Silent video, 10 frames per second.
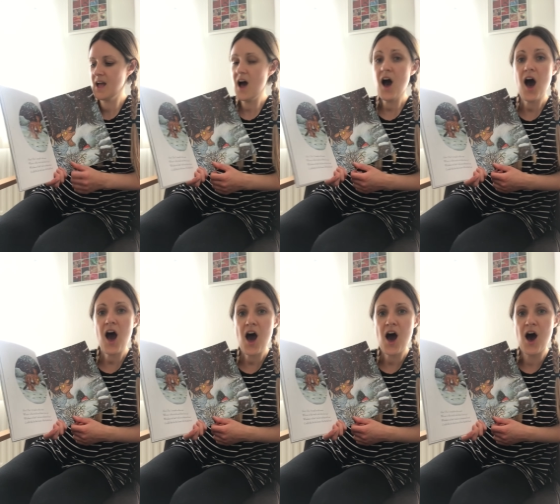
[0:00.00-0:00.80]

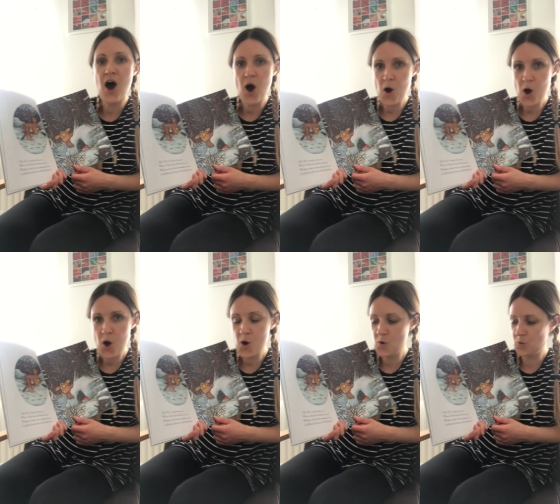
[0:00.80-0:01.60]
Aha,
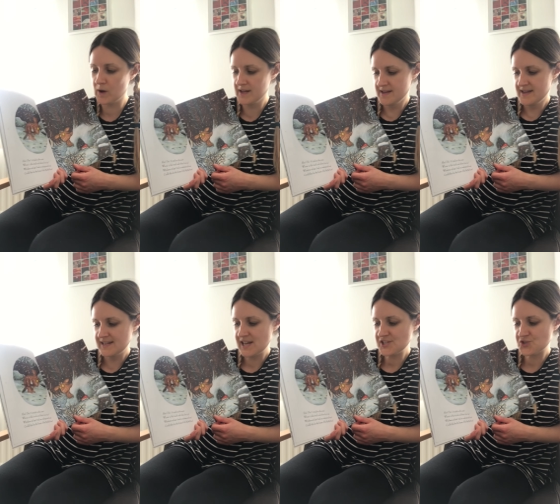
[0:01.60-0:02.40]
aho,
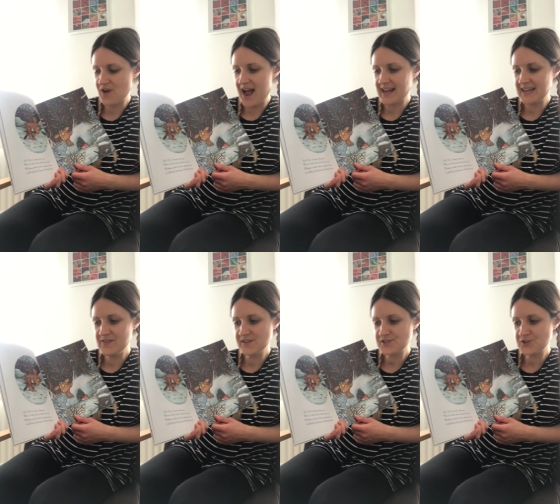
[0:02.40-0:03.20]
a track
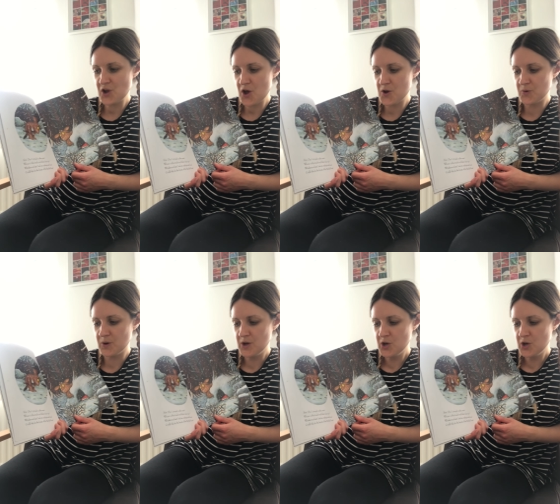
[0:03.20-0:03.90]
in the snow.